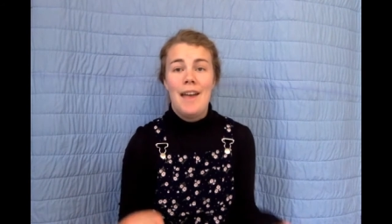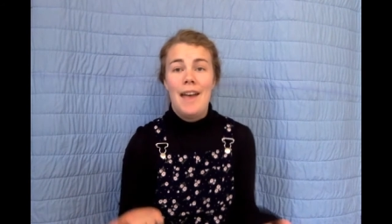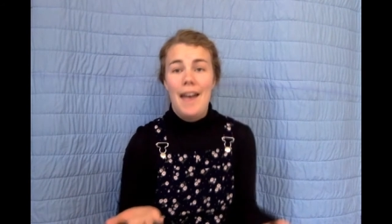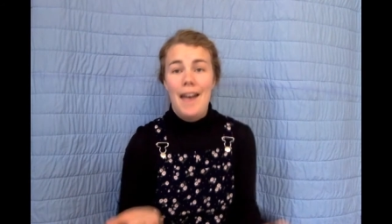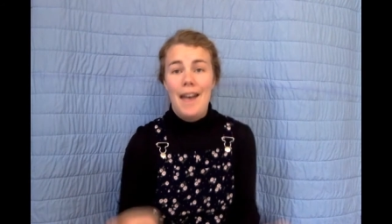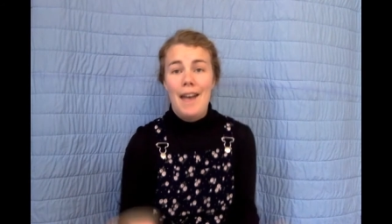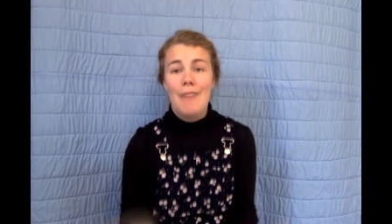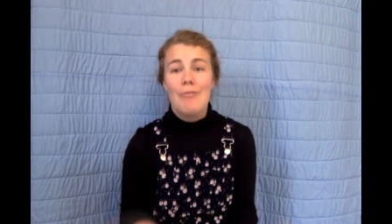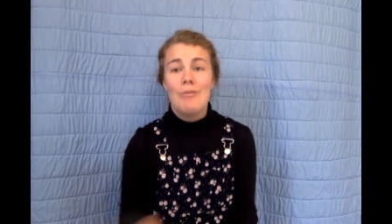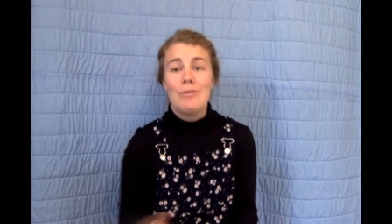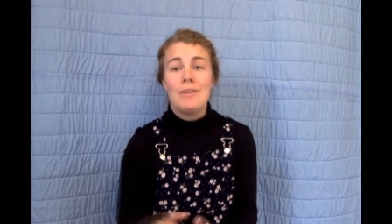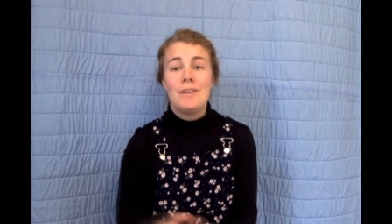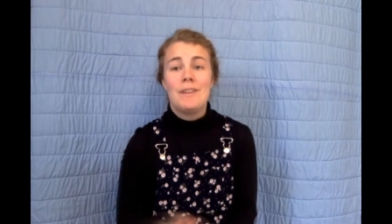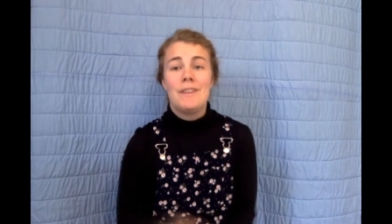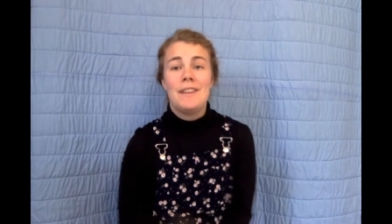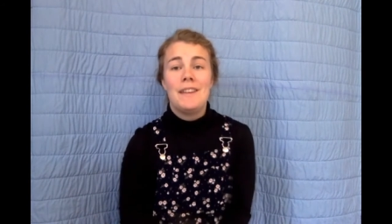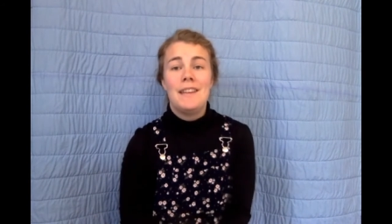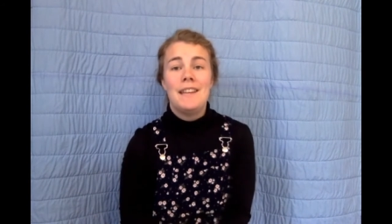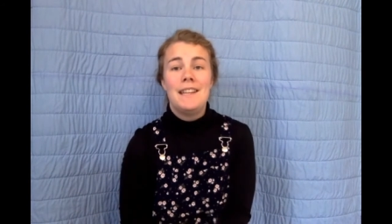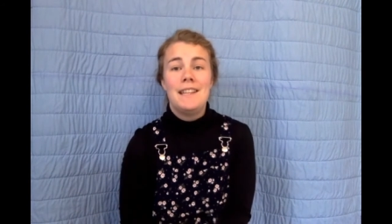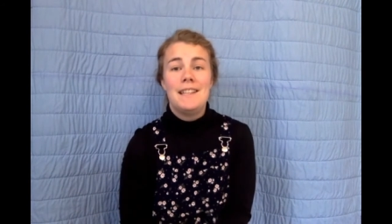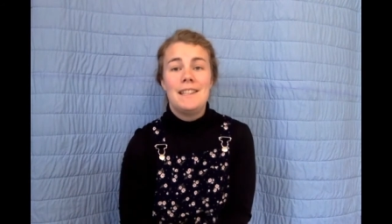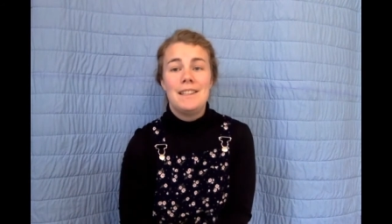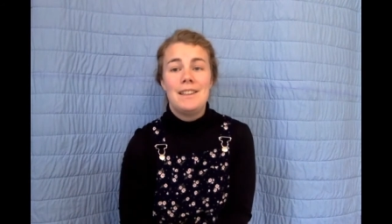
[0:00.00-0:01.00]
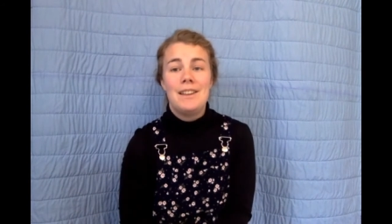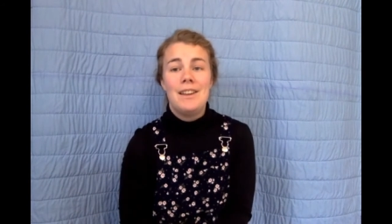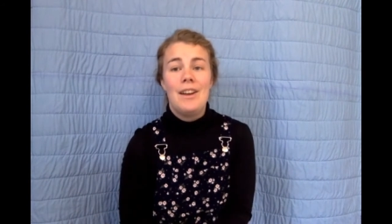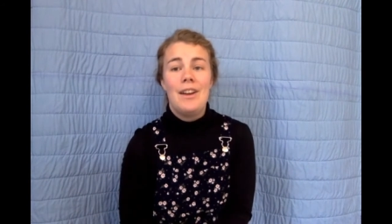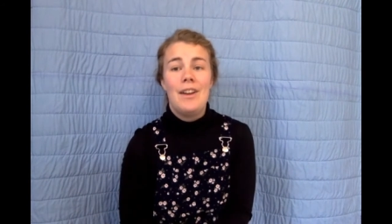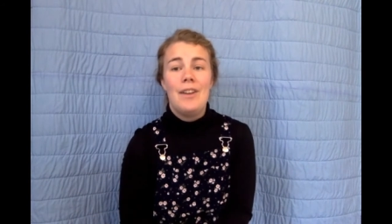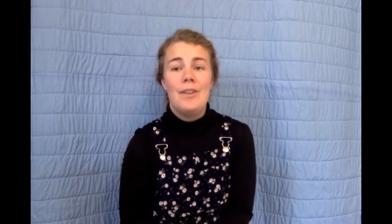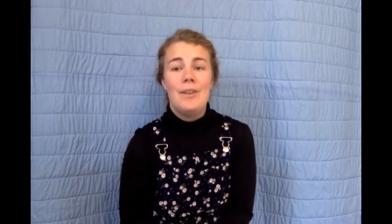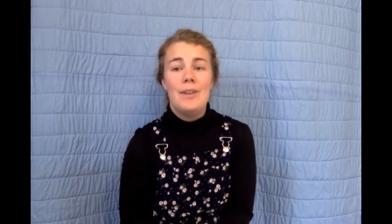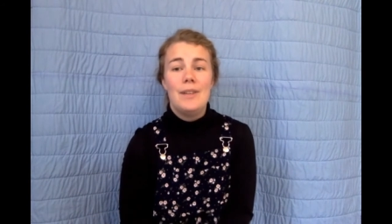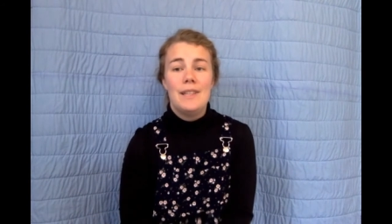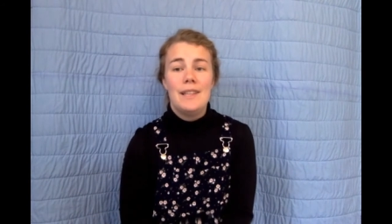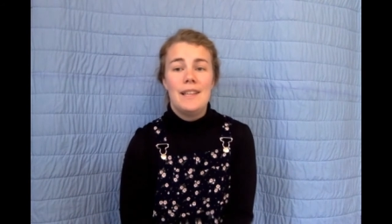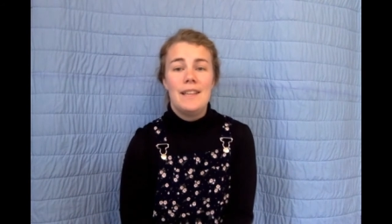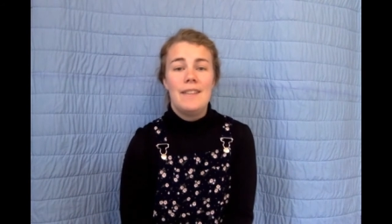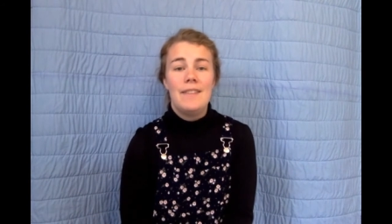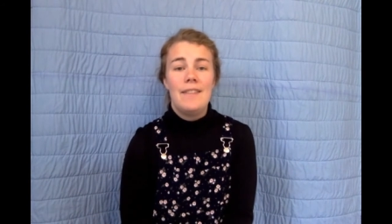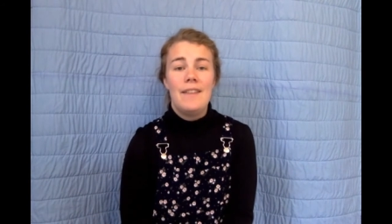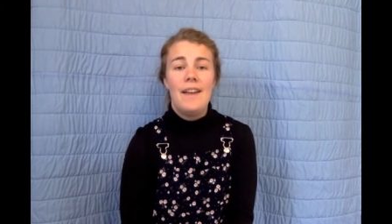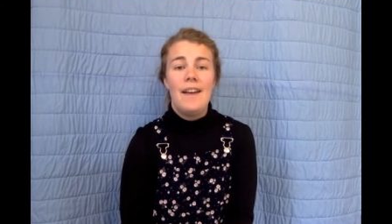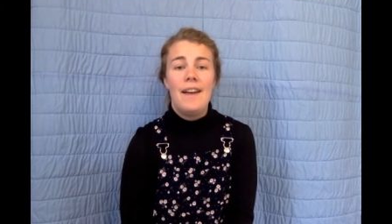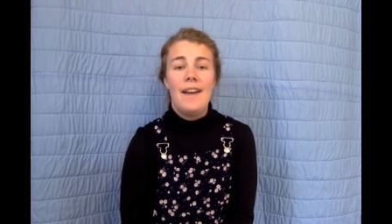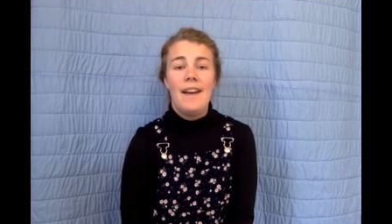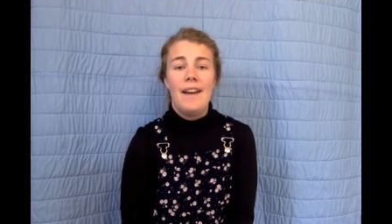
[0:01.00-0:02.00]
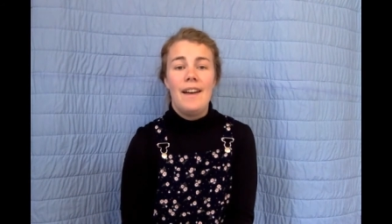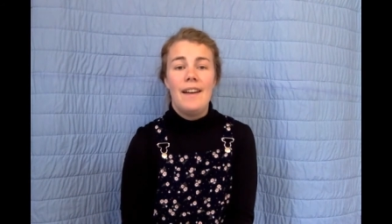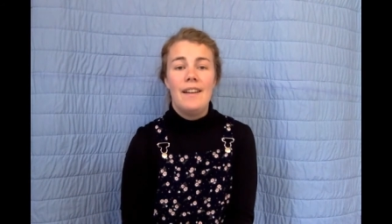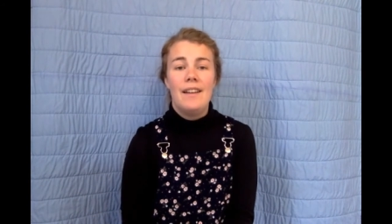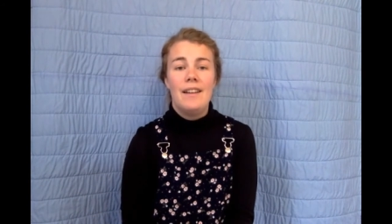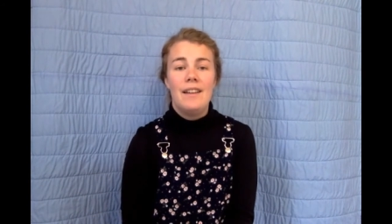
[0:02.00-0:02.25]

Everything they need to know is in there.